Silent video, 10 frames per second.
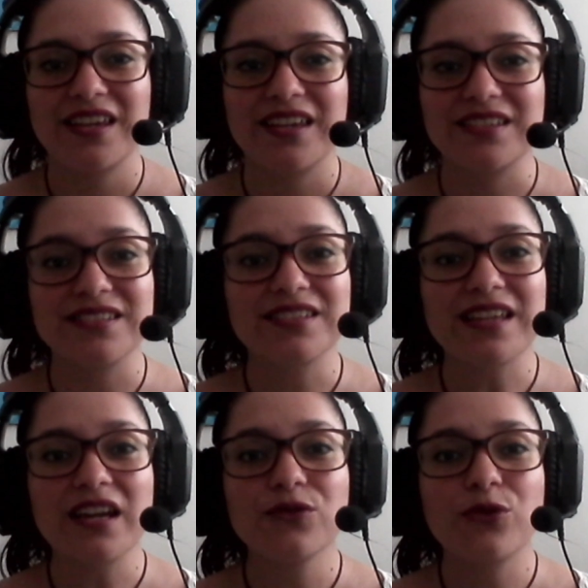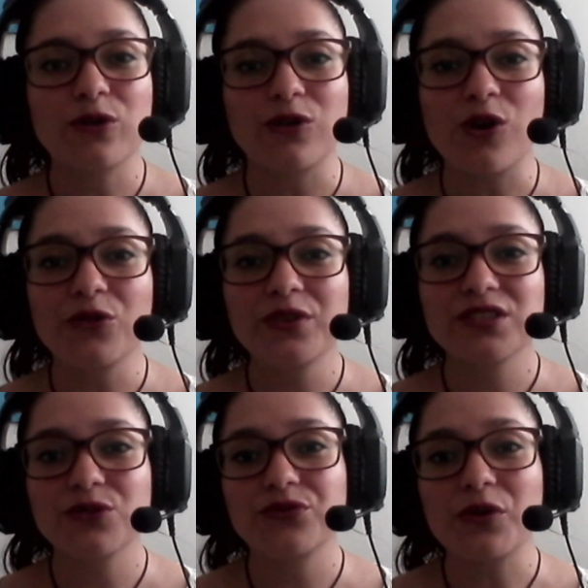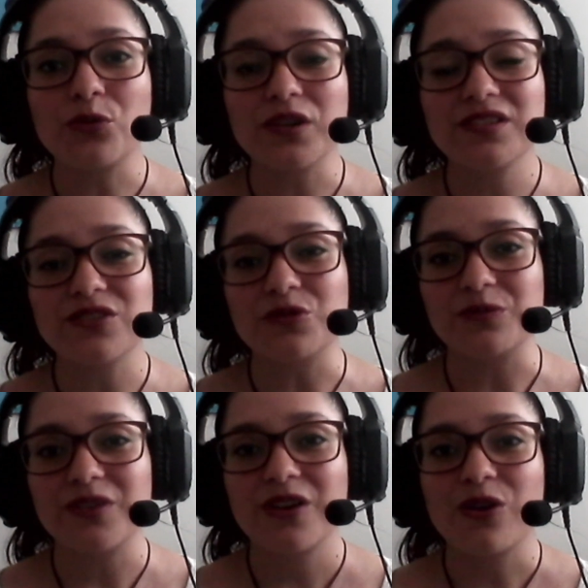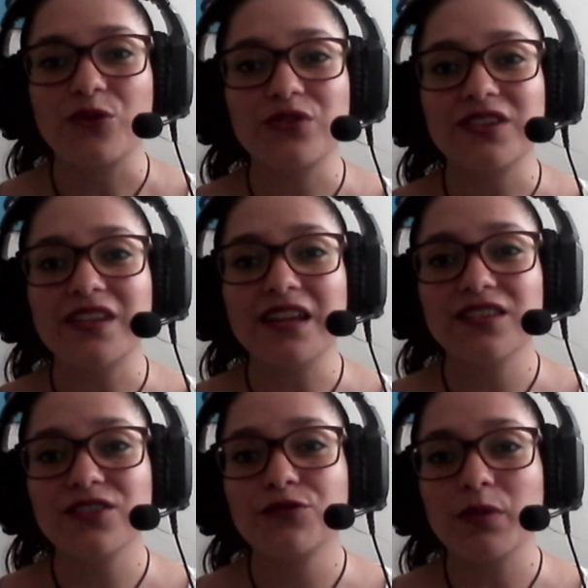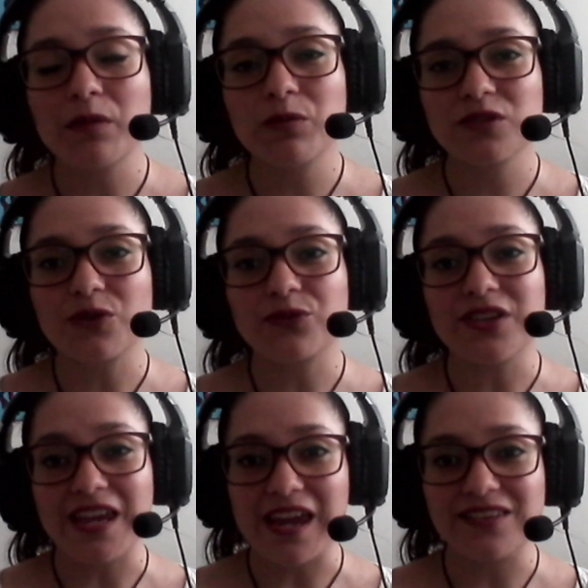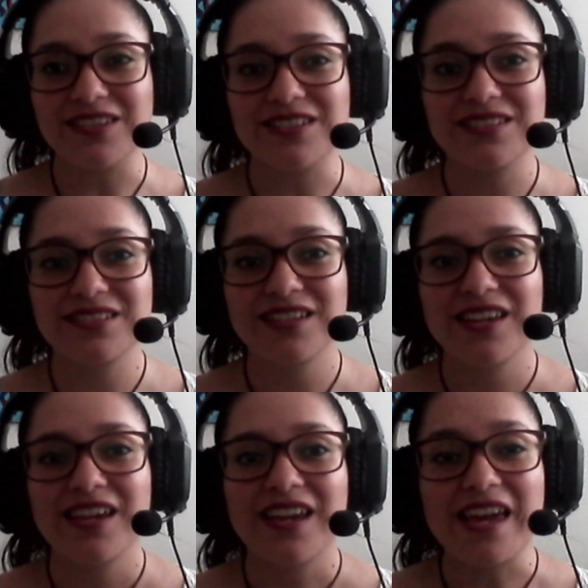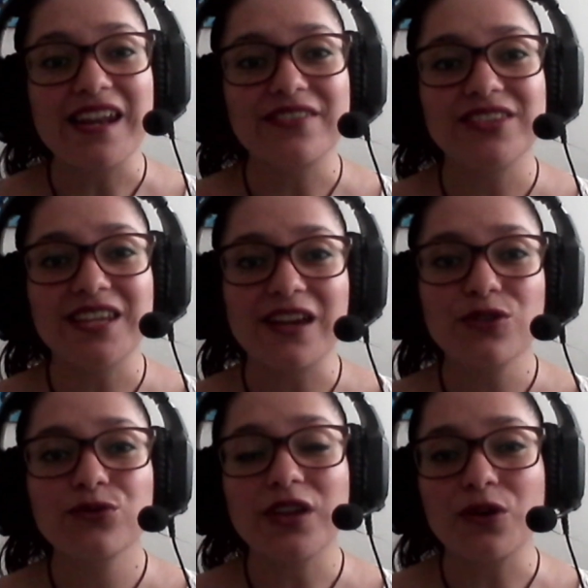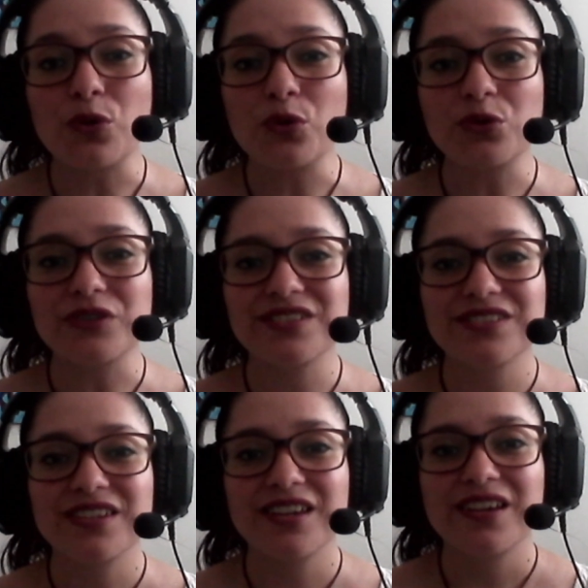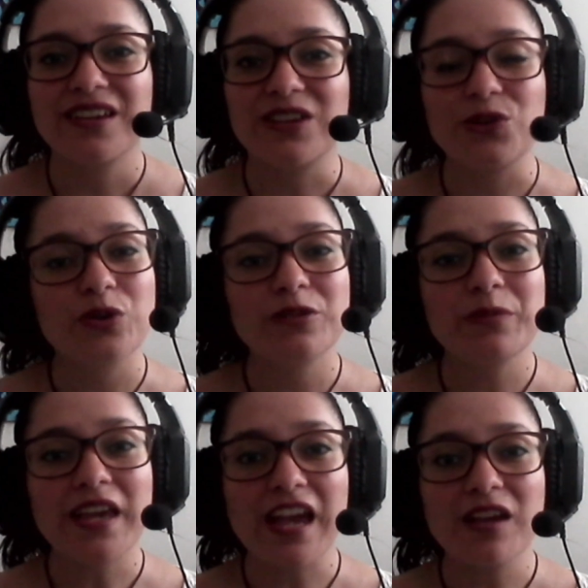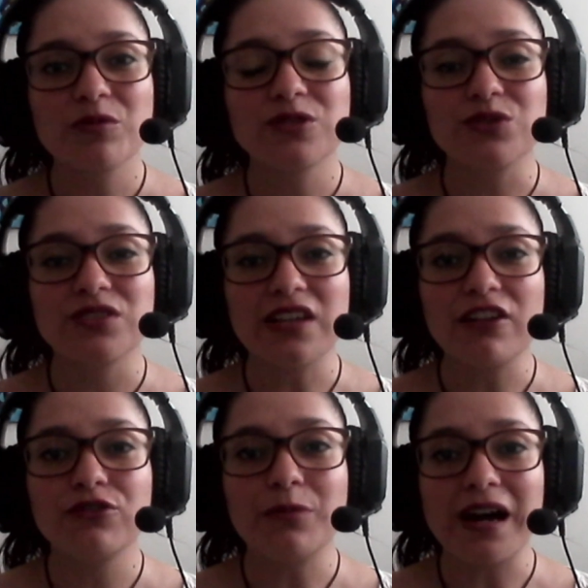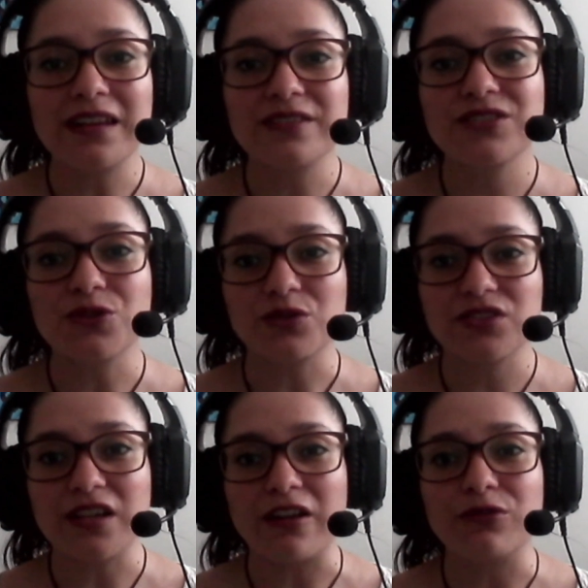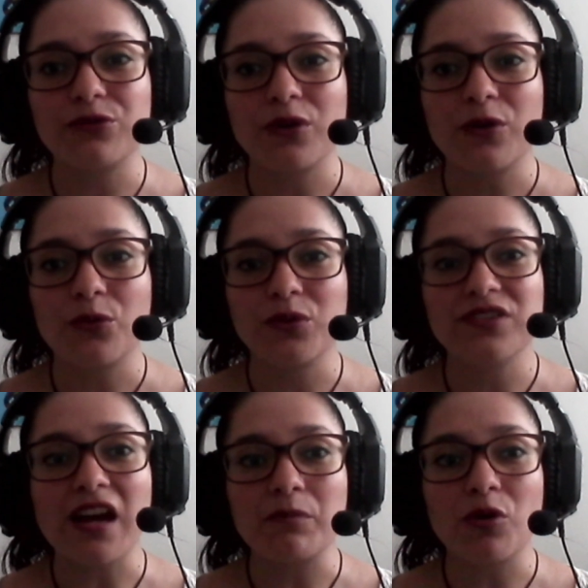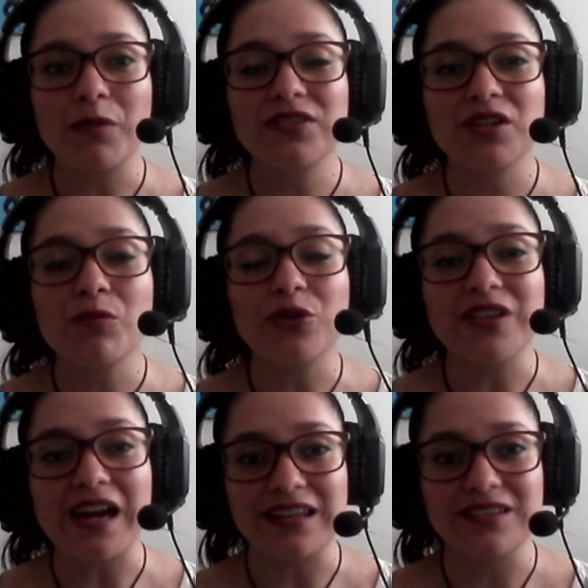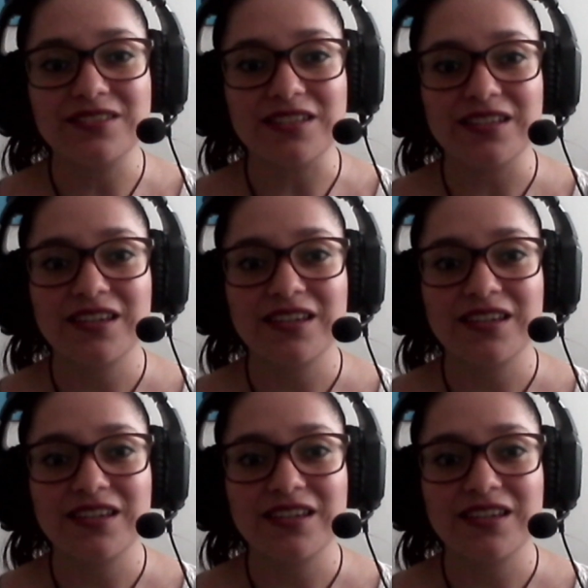is designed for lovers of the wisdom of the native peoples of the Andes, and at the end of the course, you will be able to self-balance yourself with the apometry modality